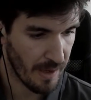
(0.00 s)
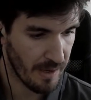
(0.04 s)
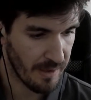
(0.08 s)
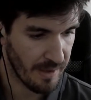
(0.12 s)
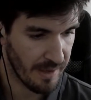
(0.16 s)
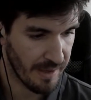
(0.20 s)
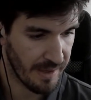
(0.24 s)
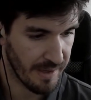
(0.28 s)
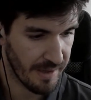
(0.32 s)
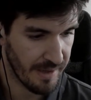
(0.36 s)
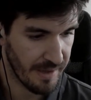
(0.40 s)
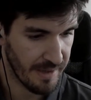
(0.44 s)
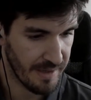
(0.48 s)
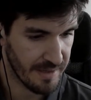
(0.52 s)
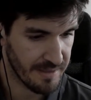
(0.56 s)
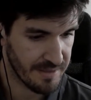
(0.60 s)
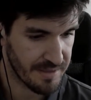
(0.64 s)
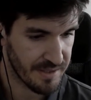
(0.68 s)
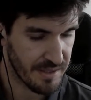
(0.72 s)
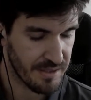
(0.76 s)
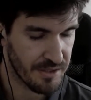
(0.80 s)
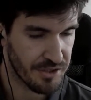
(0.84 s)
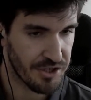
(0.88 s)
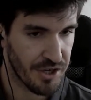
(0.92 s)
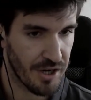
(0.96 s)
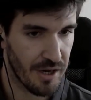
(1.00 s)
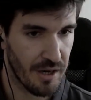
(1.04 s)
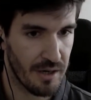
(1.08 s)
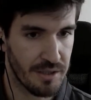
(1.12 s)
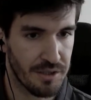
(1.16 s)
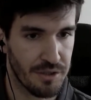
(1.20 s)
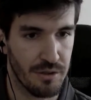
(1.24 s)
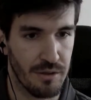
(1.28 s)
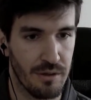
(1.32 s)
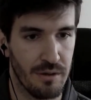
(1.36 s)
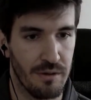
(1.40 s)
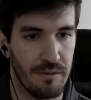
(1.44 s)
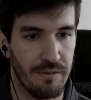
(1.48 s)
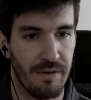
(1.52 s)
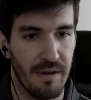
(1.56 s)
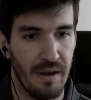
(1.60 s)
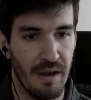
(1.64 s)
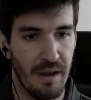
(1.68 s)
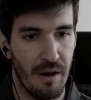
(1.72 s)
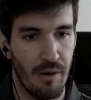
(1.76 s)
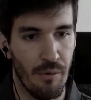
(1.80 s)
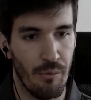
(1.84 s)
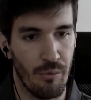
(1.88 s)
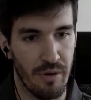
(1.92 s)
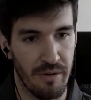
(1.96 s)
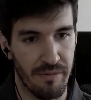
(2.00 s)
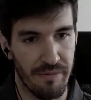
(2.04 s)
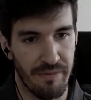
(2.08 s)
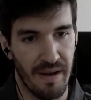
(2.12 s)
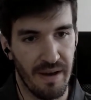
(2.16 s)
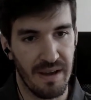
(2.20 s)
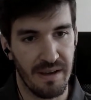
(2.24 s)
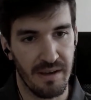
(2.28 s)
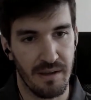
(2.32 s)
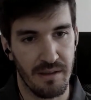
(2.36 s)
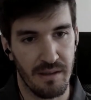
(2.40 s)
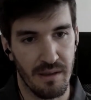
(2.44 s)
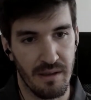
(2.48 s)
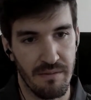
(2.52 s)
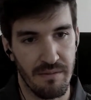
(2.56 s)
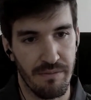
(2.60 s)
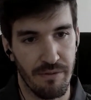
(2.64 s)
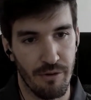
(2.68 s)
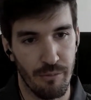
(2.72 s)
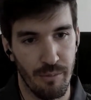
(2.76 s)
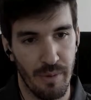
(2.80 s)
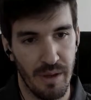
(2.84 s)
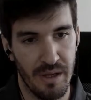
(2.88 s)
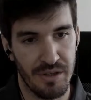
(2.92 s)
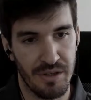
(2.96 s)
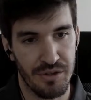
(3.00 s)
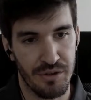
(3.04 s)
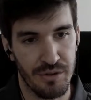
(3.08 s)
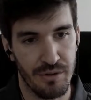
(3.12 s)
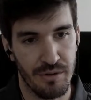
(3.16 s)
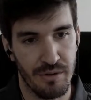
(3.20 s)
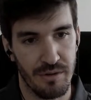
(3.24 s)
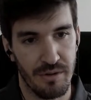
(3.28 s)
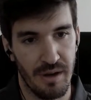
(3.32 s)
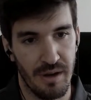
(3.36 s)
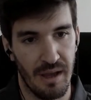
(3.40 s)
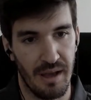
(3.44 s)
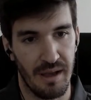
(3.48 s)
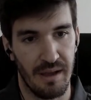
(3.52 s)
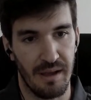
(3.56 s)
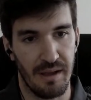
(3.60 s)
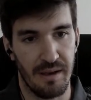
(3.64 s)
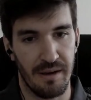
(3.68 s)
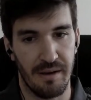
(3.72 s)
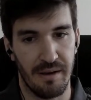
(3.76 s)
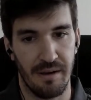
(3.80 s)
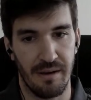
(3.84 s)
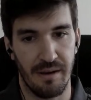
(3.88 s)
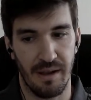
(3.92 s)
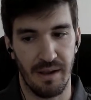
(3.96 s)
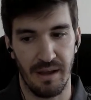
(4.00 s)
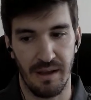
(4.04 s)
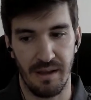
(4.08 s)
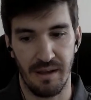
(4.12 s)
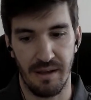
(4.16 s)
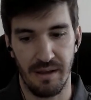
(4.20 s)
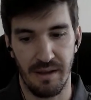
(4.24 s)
it's in charge of refining the information and